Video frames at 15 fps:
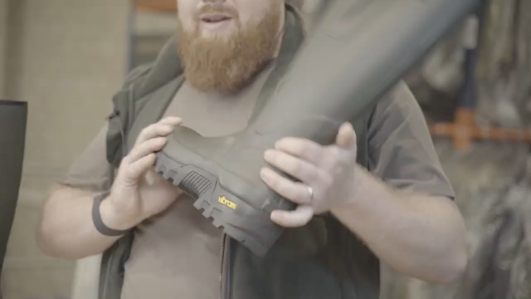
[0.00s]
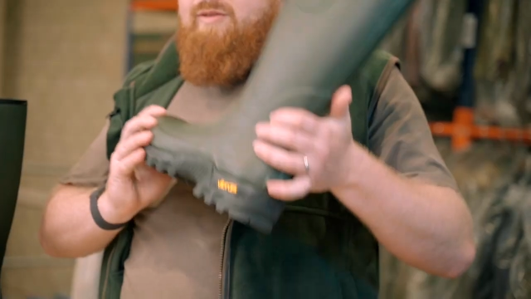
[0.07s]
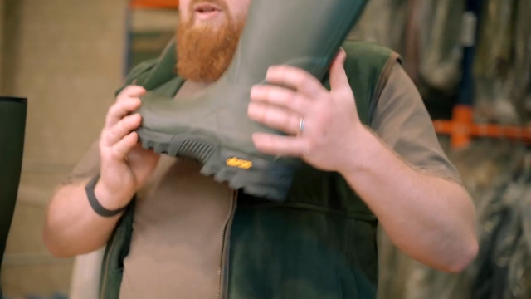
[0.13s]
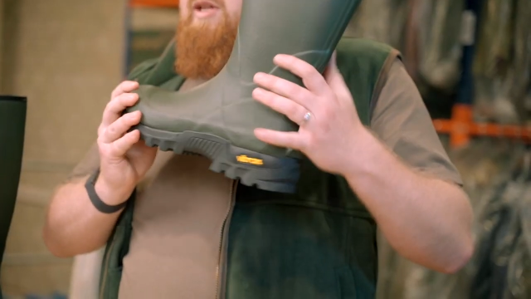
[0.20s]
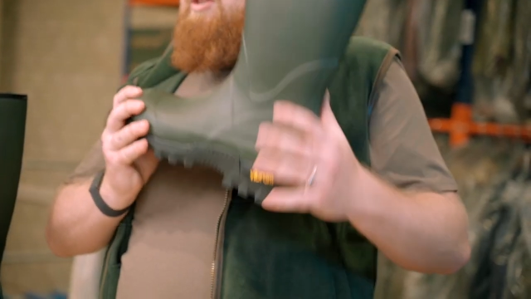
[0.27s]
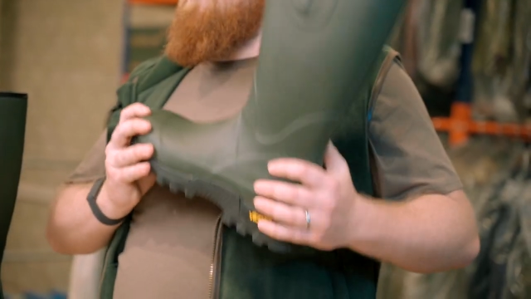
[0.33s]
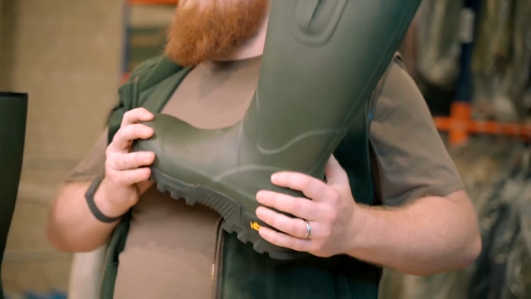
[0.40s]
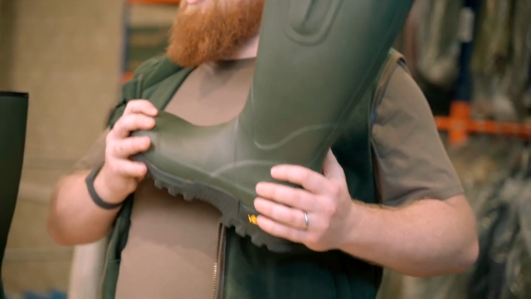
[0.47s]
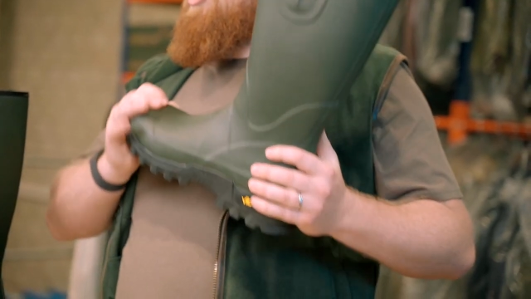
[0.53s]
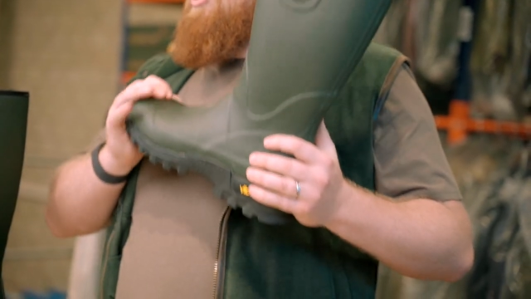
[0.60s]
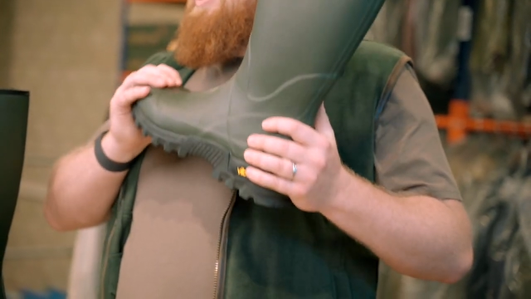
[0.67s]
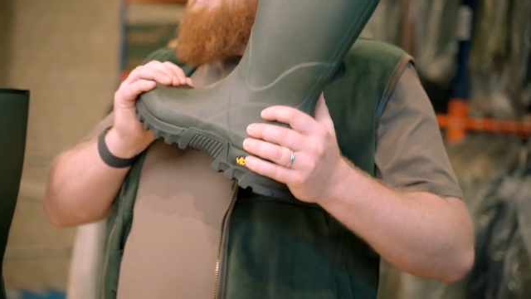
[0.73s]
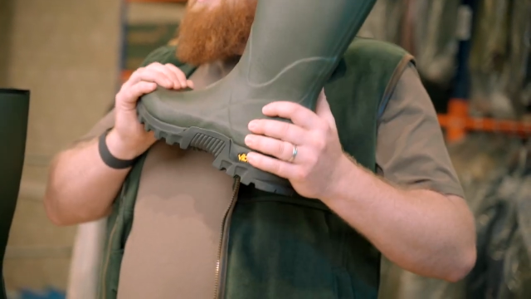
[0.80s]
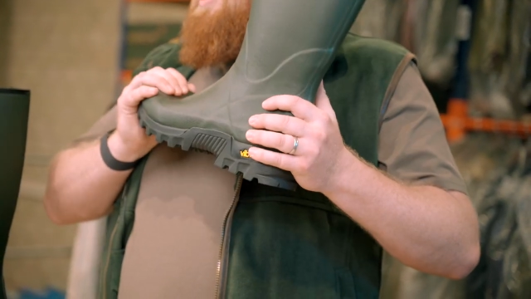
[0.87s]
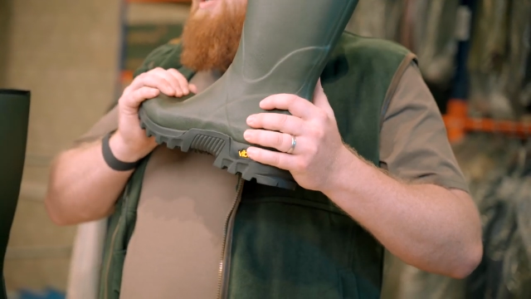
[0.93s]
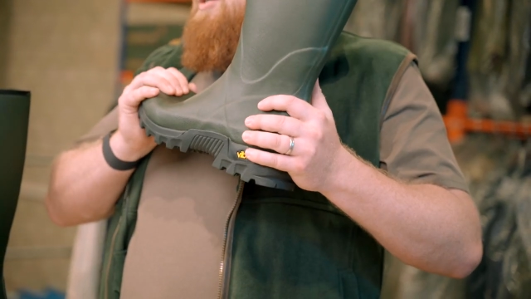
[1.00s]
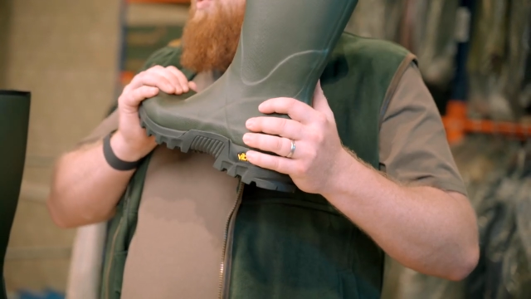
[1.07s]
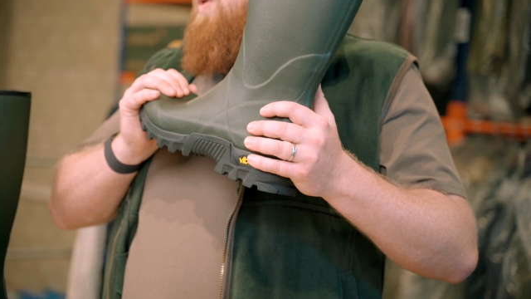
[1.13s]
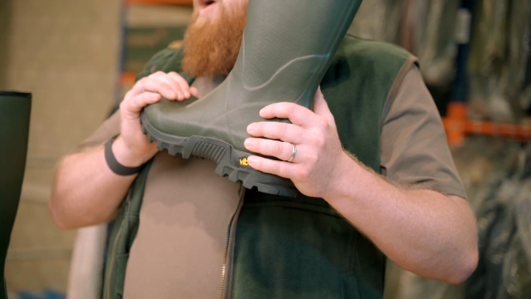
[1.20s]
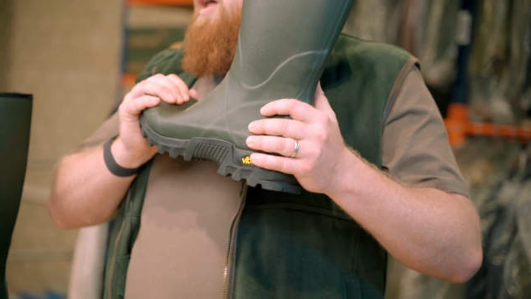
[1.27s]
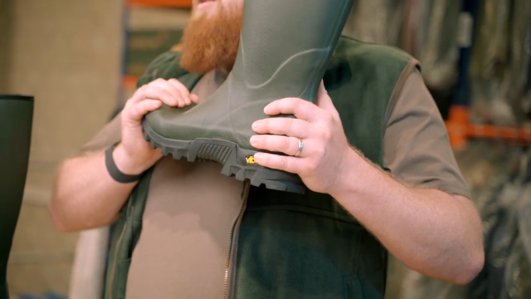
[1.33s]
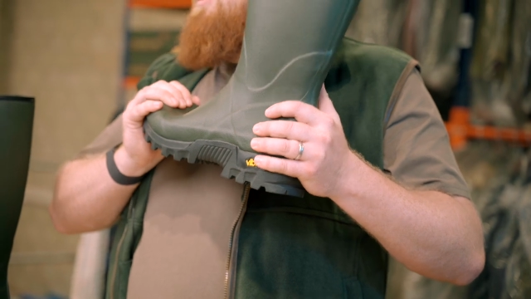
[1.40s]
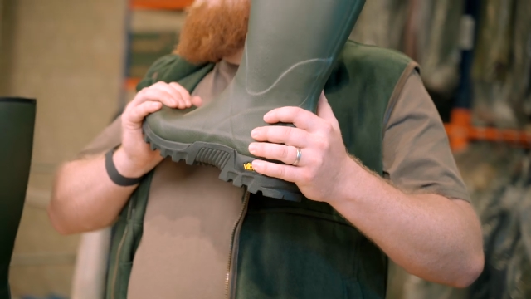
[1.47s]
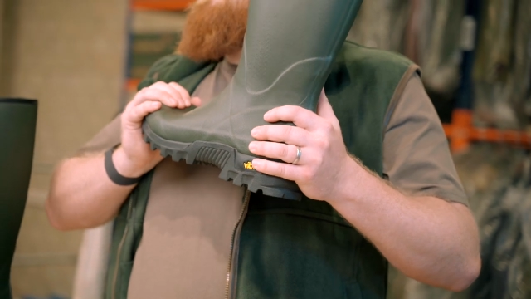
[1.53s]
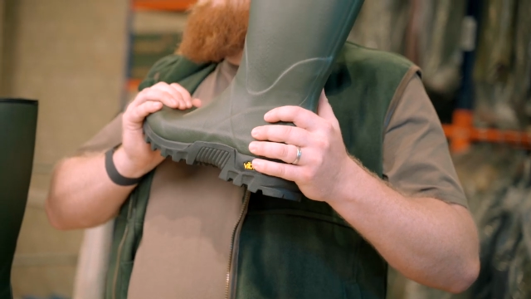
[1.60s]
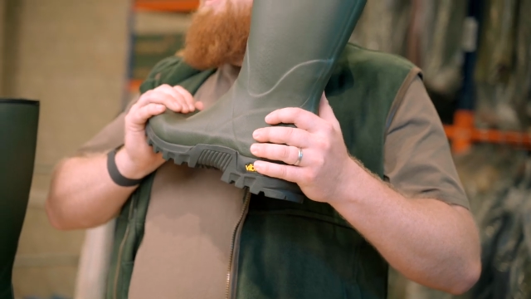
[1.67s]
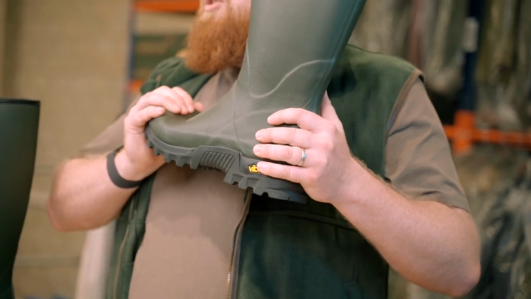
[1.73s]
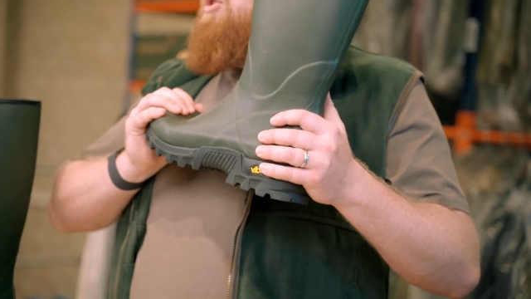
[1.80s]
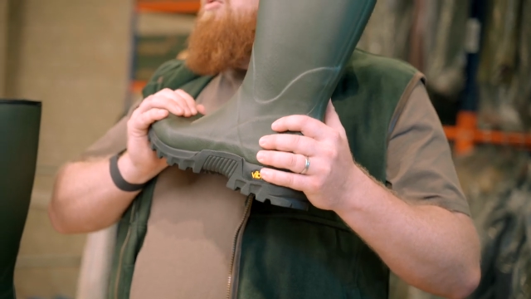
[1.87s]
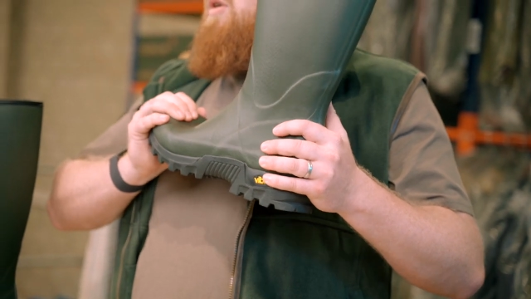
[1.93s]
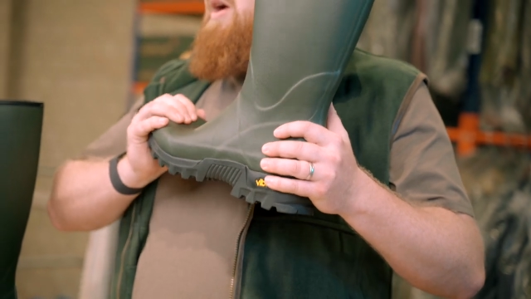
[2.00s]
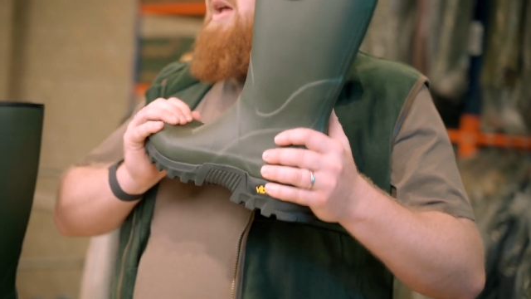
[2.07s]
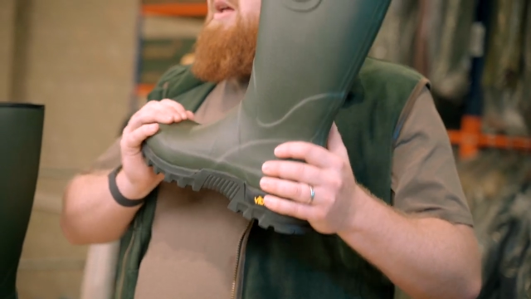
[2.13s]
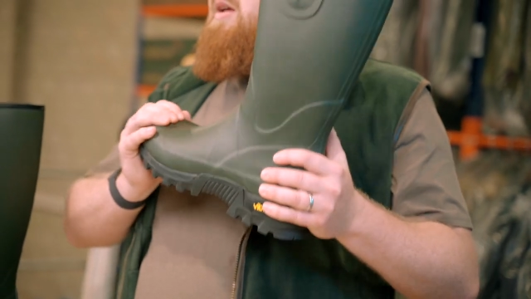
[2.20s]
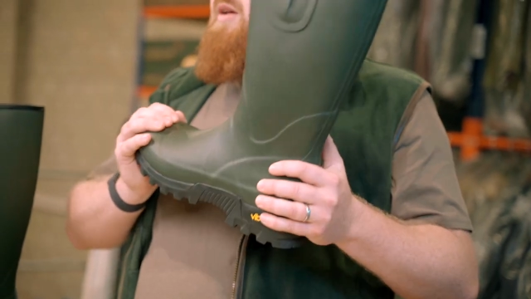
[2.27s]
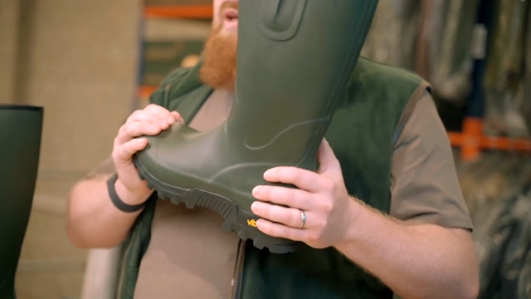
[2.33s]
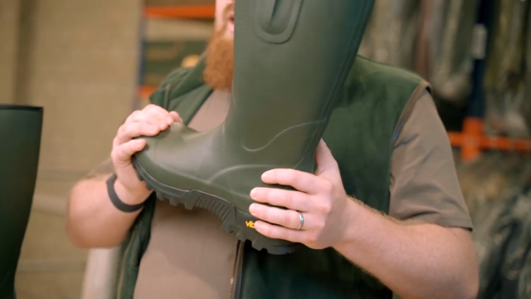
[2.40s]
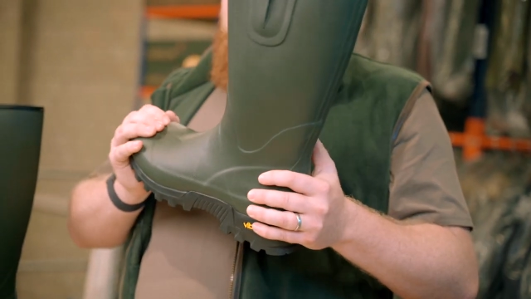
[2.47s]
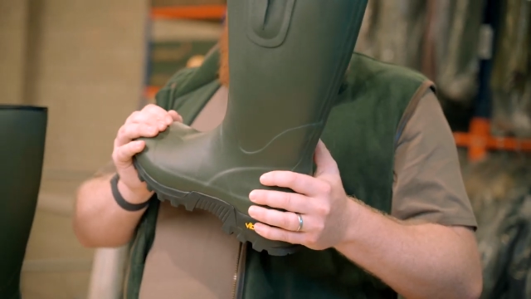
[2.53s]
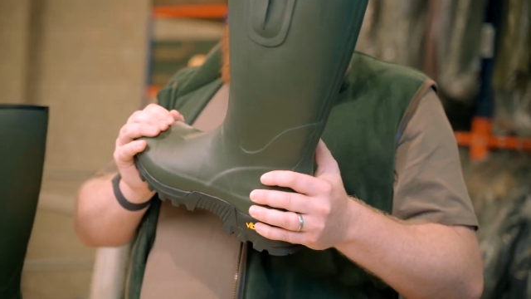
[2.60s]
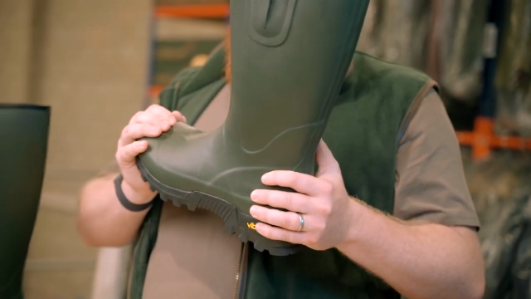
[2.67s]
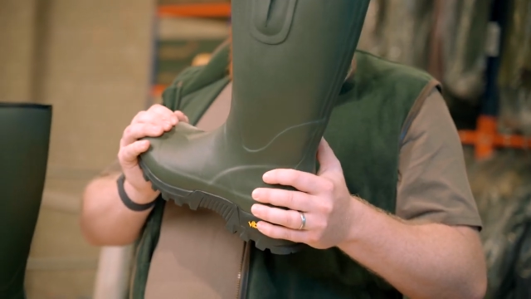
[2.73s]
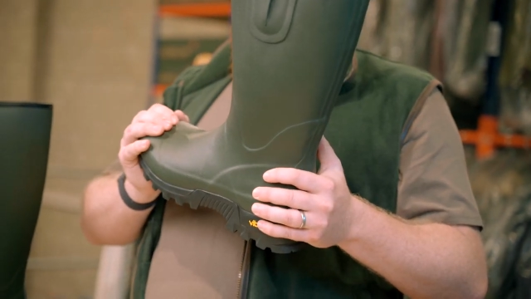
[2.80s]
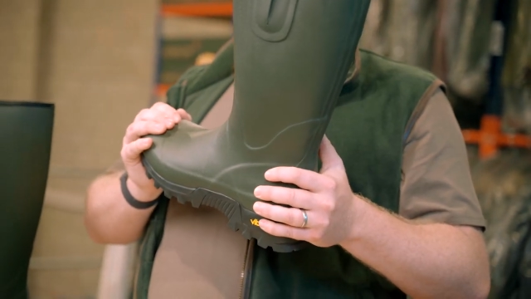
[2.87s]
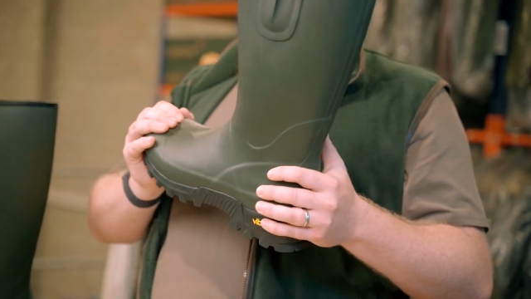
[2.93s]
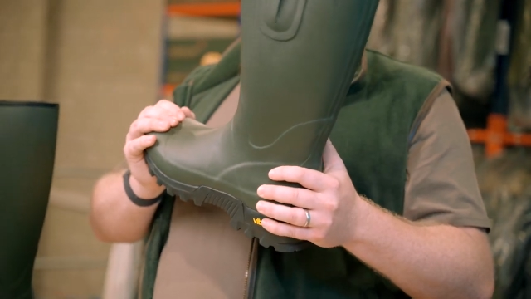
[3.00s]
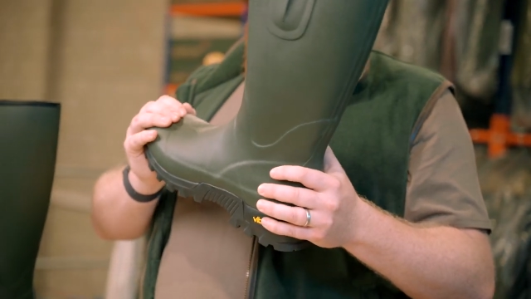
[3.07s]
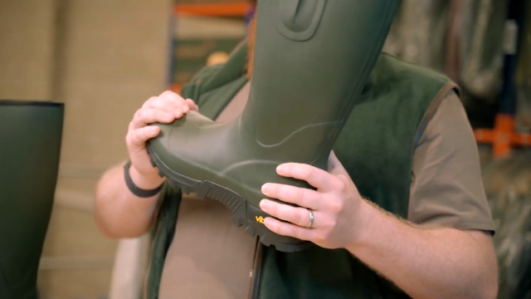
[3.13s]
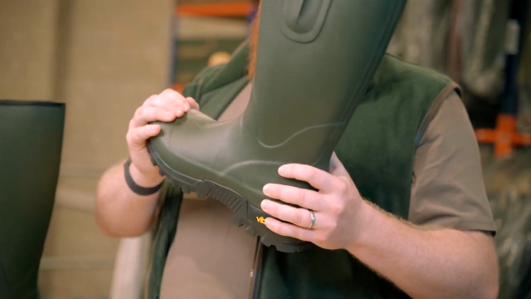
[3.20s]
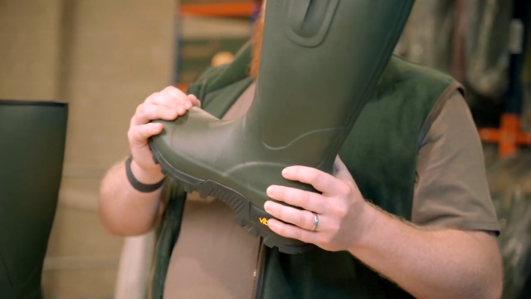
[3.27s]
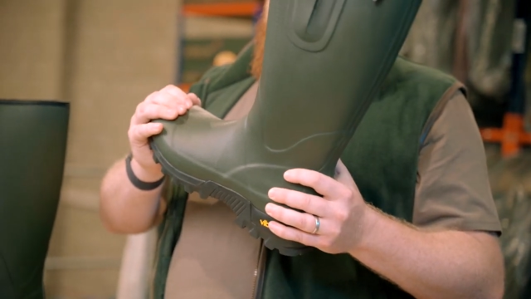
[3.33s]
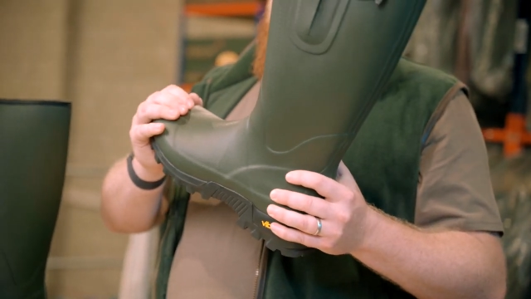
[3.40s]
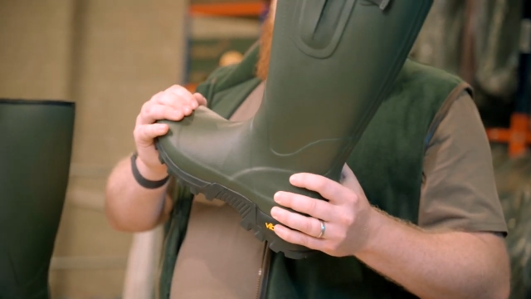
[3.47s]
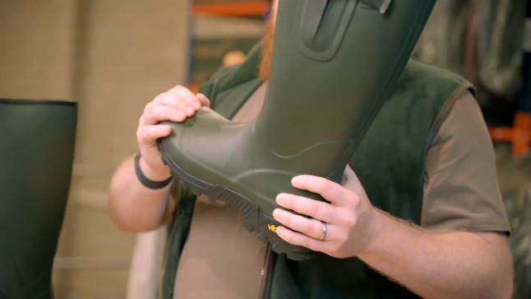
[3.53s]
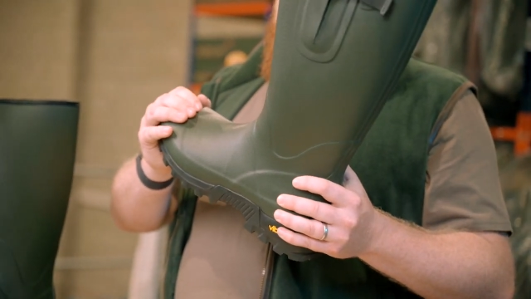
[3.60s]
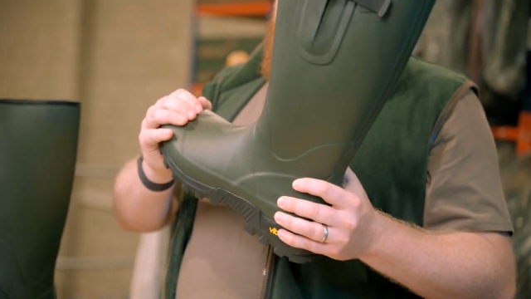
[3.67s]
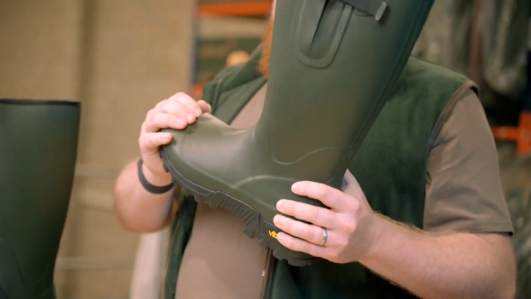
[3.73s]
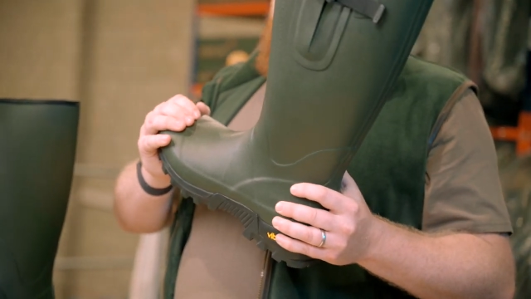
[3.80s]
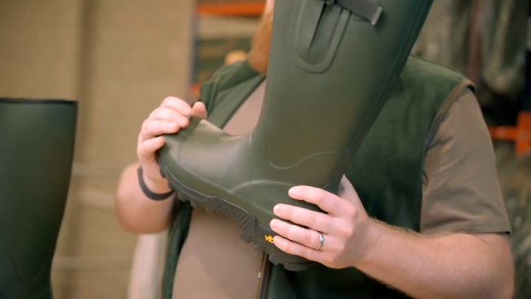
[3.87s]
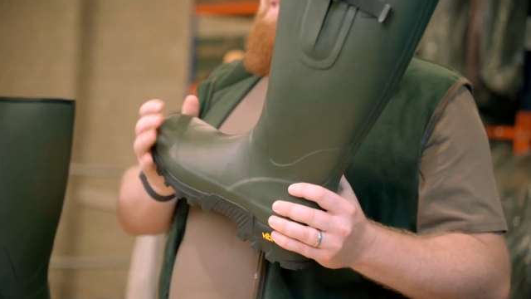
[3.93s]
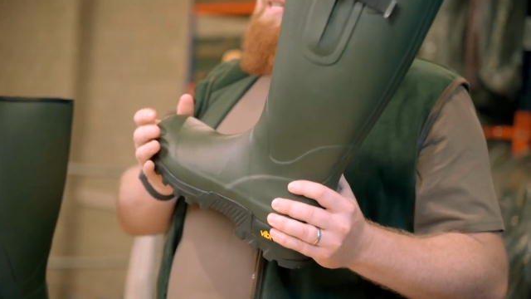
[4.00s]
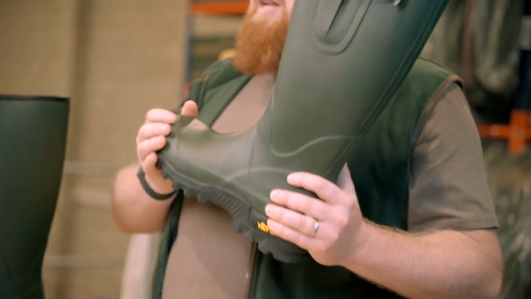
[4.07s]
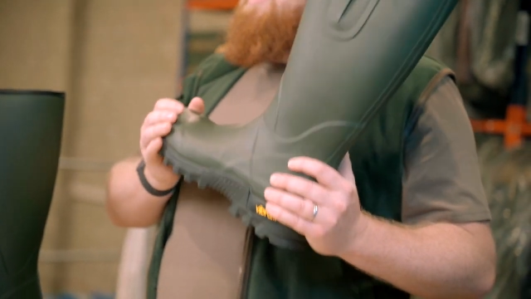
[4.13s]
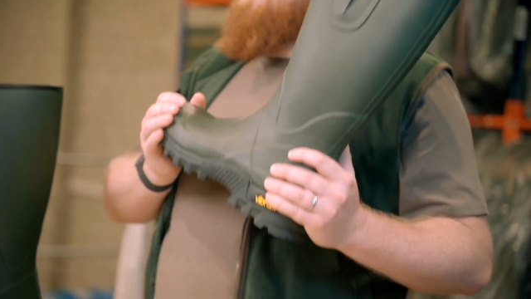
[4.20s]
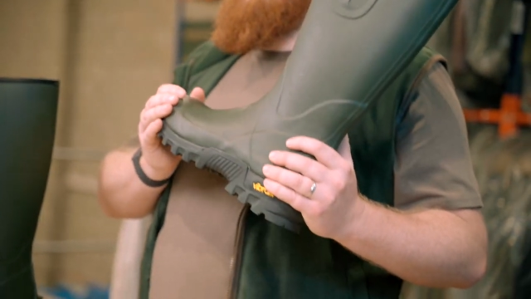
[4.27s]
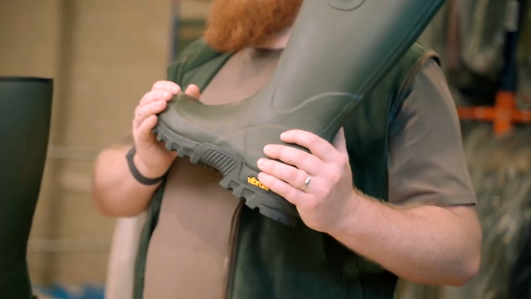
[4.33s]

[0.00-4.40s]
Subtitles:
No face is visible, so there are no lips to read.